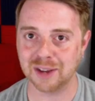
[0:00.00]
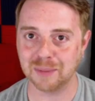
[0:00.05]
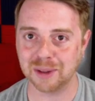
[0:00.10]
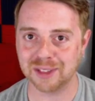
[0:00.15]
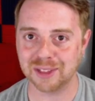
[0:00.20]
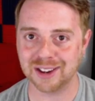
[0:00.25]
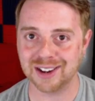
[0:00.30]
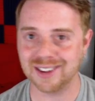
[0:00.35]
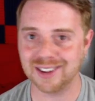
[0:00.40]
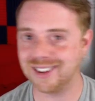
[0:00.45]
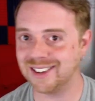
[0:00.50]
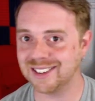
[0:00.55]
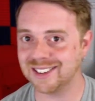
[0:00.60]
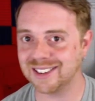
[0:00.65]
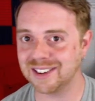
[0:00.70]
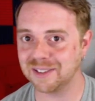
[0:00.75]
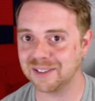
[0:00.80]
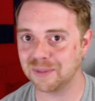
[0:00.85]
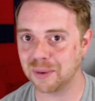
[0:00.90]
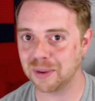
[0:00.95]
Not that I need to see
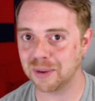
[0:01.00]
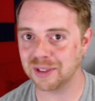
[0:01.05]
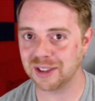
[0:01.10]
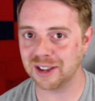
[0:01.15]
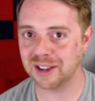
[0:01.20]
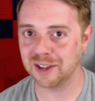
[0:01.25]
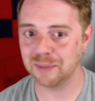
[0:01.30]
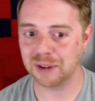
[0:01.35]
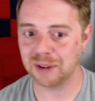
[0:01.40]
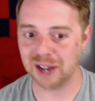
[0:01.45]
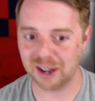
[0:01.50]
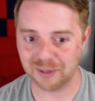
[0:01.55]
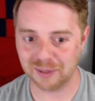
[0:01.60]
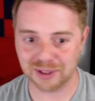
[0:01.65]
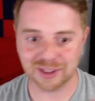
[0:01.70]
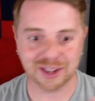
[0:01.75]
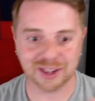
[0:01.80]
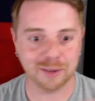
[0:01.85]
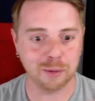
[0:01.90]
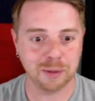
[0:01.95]
it a fourth time, but
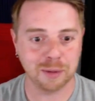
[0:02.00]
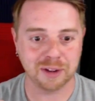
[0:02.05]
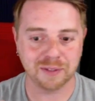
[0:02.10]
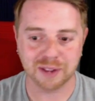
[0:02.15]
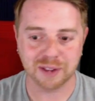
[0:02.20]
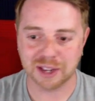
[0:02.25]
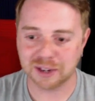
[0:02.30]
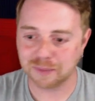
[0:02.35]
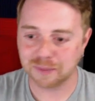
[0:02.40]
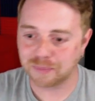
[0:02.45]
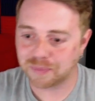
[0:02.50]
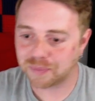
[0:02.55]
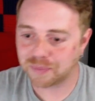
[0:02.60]
obviously I'm a big fan.